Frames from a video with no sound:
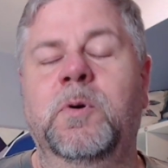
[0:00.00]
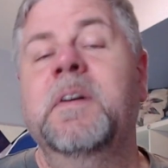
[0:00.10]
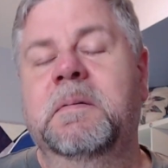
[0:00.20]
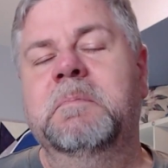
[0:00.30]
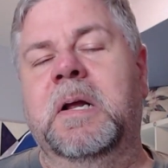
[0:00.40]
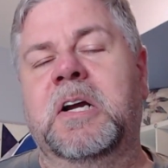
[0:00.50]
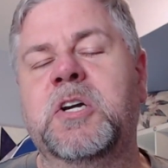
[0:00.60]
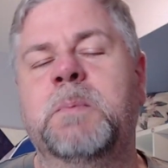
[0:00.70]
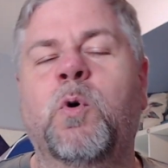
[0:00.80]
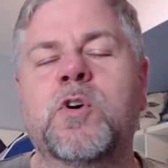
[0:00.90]
or a
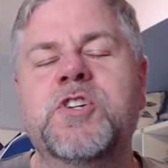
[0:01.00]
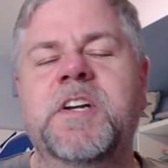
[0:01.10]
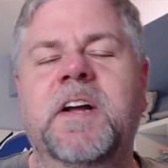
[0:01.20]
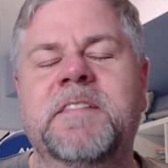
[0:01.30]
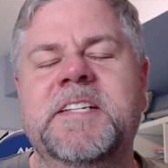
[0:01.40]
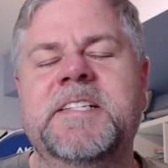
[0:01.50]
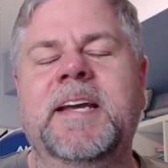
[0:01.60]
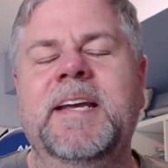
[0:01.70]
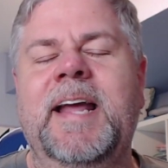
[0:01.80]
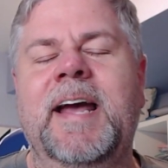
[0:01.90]
good portion of the
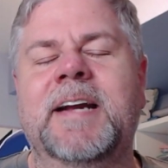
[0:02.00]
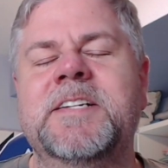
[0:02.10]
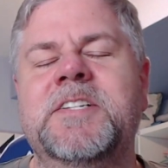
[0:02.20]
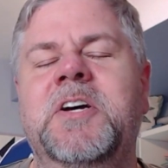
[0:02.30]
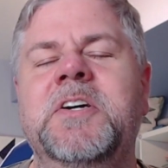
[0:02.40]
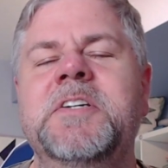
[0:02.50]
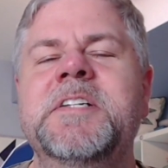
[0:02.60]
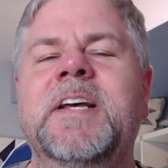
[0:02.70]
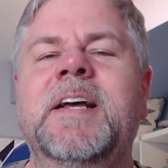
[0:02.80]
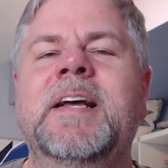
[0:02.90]
second act
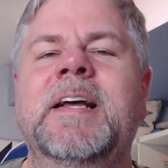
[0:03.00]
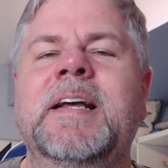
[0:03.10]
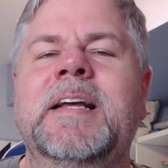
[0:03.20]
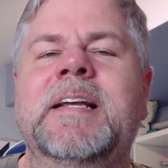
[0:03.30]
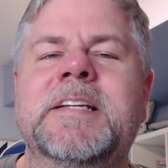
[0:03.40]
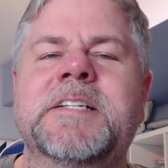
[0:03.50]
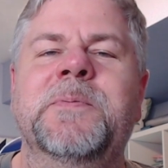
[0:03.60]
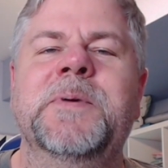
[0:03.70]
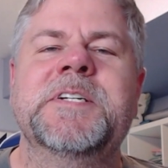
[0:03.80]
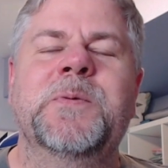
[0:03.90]
songs is
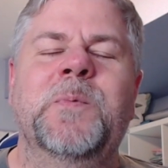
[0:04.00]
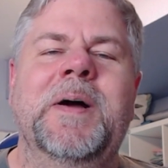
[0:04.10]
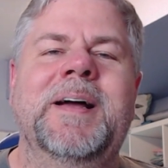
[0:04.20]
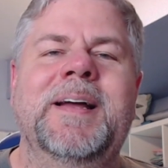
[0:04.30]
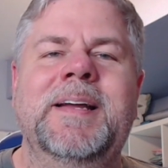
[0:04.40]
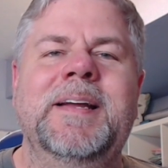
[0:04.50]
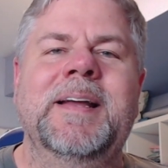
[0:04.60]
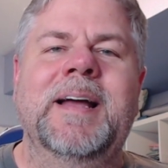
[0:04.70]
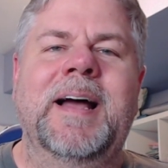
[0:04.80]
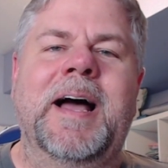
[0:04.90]
the reason
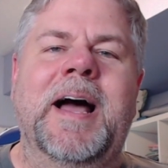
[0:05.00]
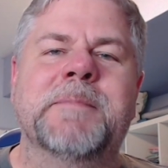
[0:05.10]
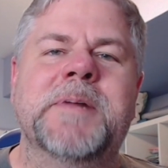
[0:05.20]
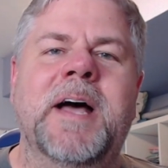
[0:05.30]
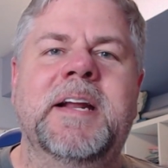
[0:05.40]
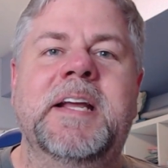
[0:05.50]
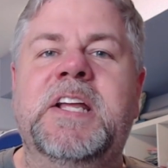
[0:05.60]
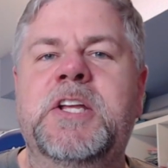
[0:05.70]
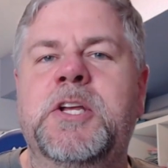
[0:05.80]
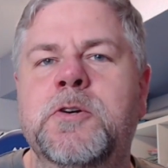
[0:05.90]
why I'm not a
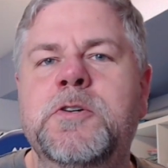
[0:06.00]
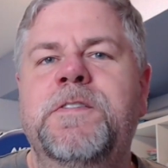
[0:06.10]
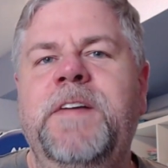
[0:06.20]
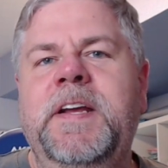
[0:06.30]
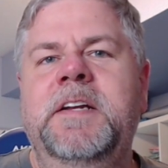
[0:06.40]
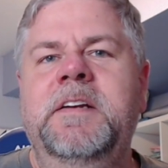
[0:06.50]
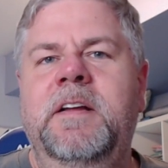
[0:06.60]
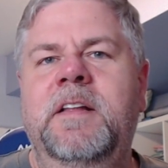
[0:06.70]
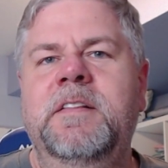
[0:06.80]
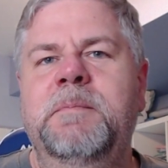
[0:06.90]
huge
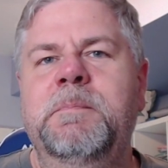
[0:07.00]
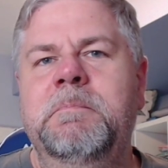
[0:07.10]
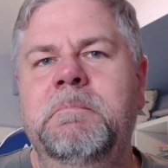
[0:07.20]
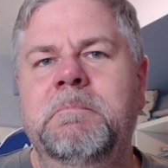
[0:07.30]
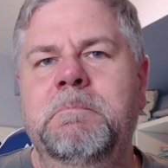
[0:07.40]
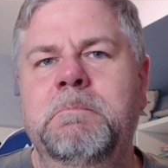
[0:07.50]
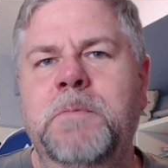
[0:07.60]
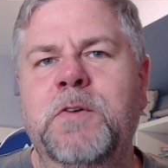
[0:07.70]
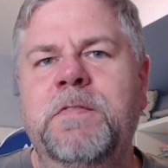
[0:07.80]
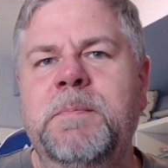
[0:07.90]
fan of the
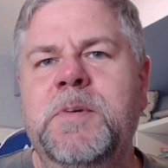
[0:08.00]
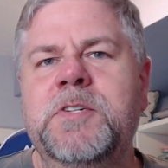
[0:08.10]
movie